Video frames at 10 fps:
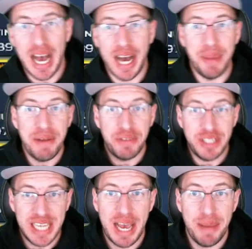Um,
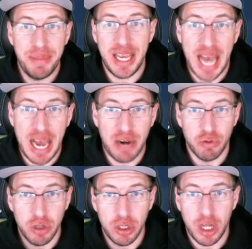every time that I
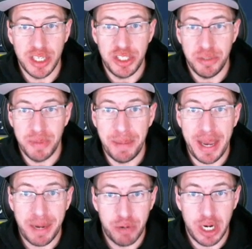roll onto my
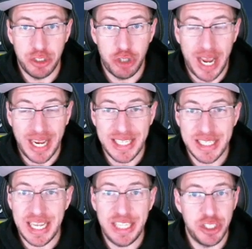Mechpred
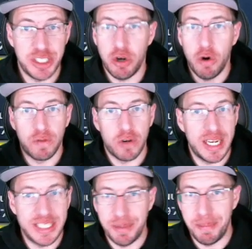Dragons, it just
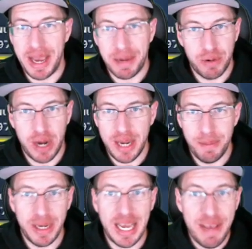overrides the
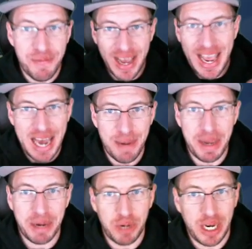Mechpred. But if I had a
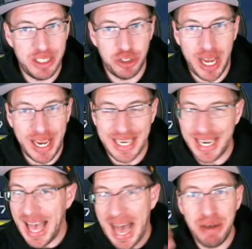Mechpred
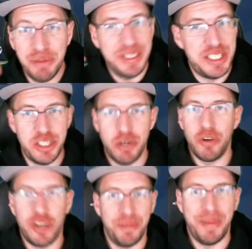Dragon, I would be
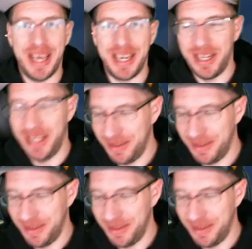so good, man.